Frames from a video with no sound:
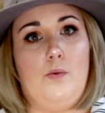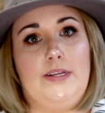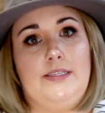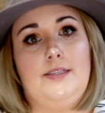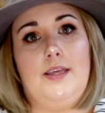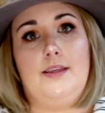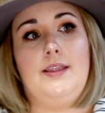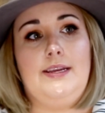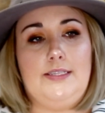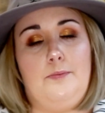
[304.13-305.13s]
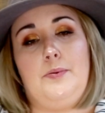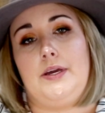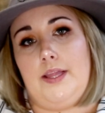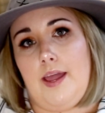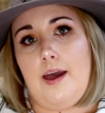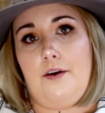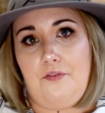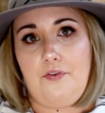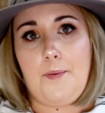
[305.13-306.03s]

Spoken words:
ones that they typically have.